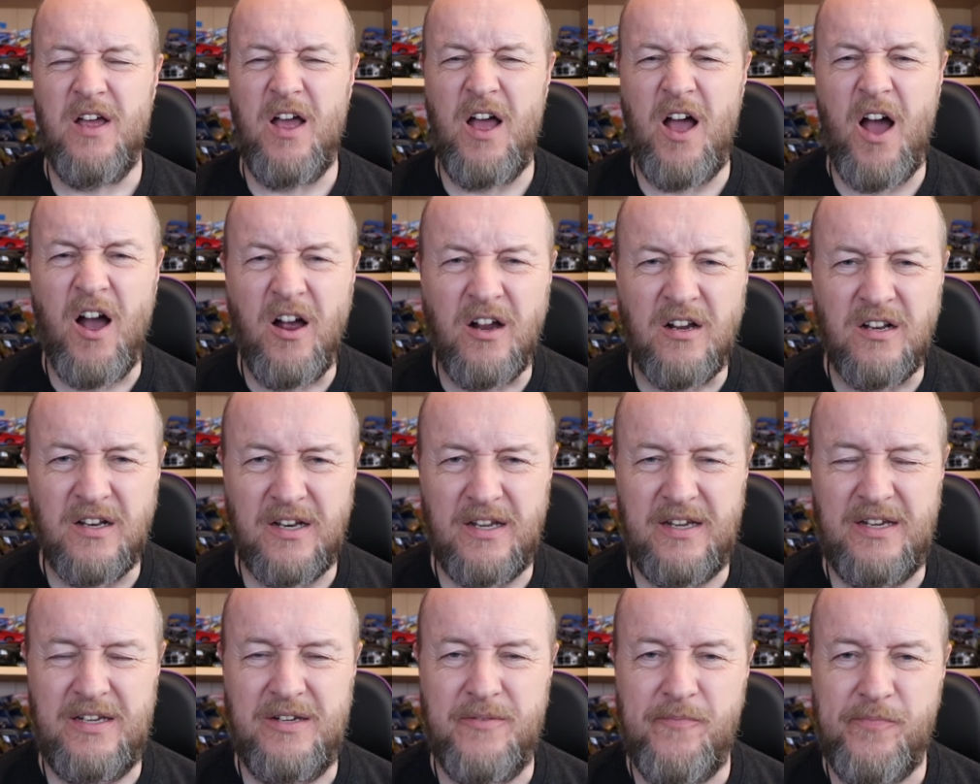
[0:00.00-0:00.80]

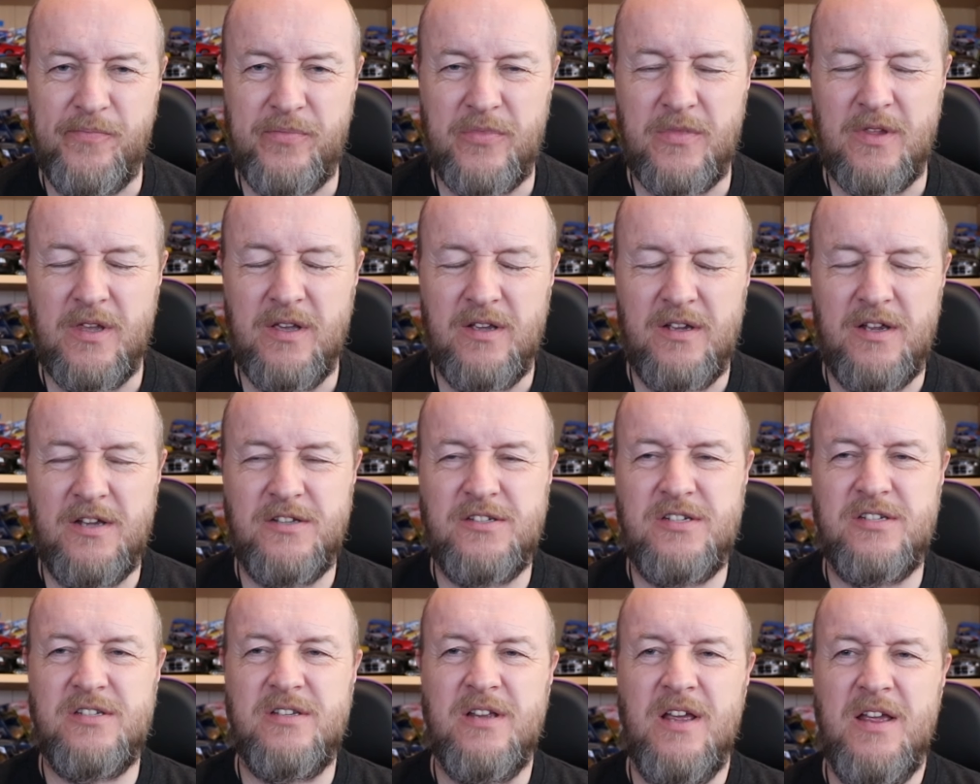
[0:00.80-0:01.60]
ugly.
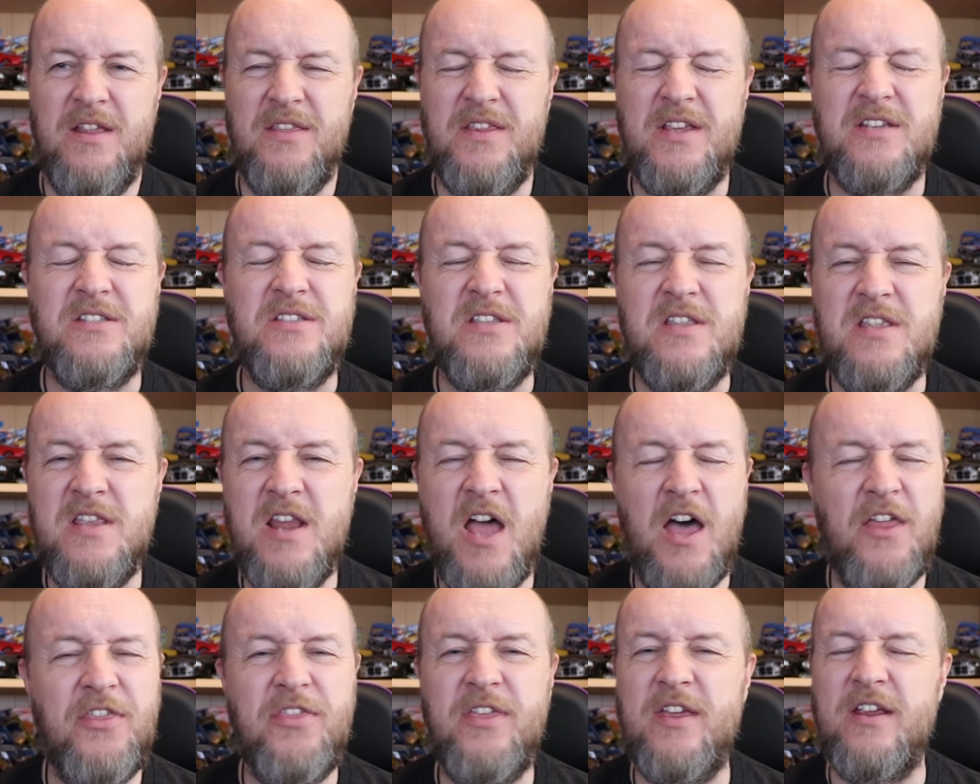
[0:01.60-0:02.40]
There's
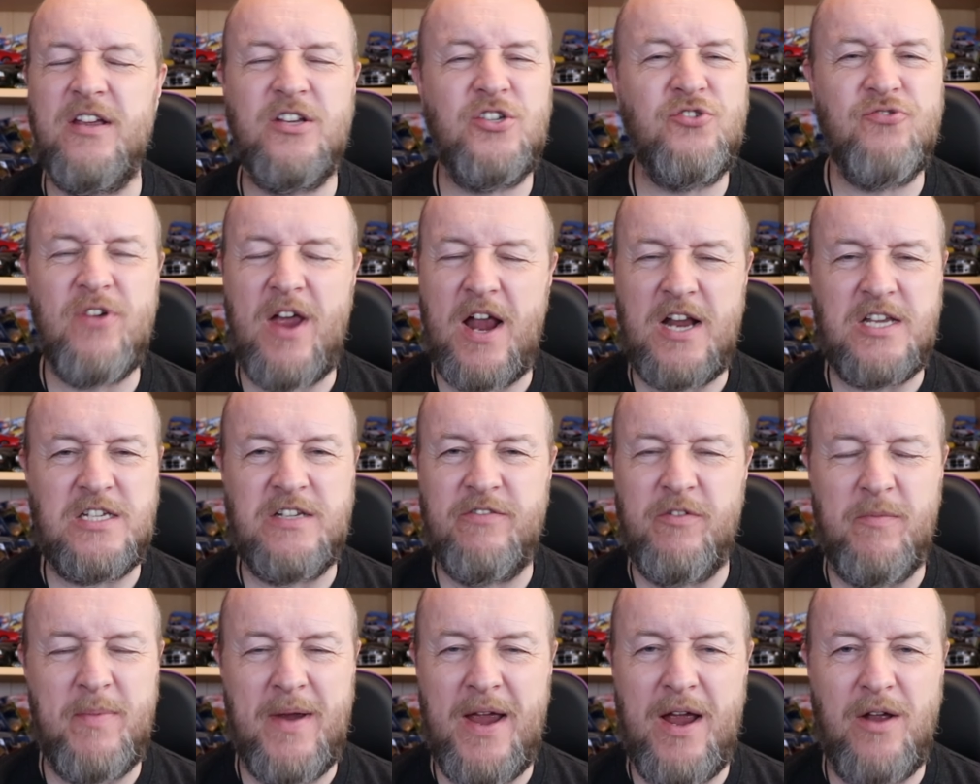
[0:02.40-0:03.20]
nothing
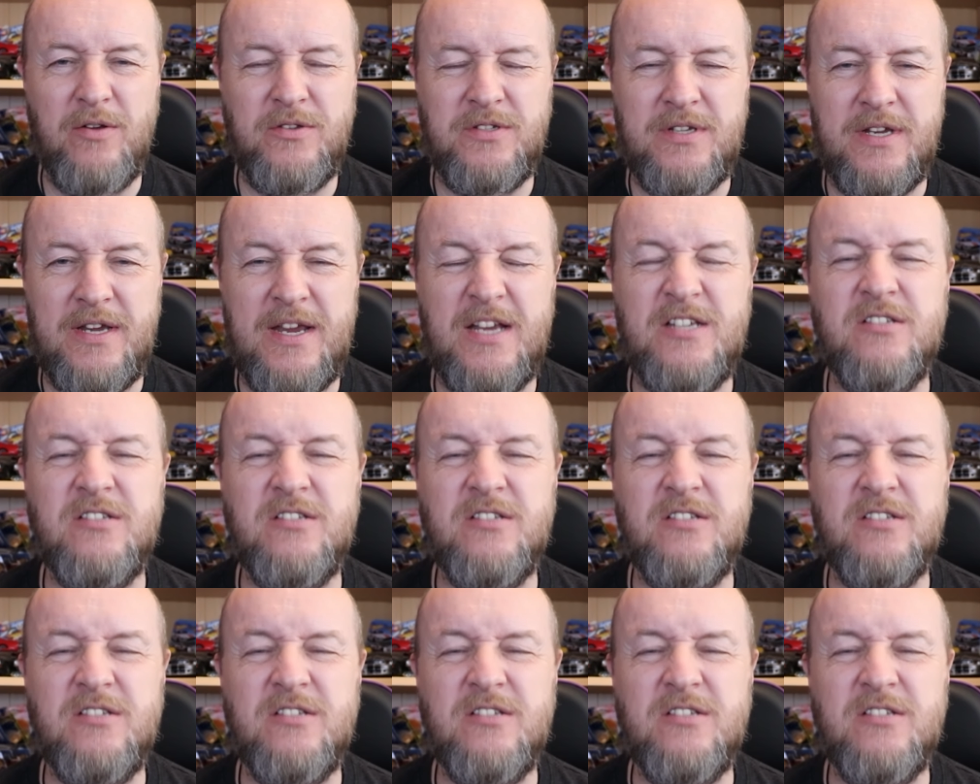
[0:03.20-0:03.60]
attractive about it.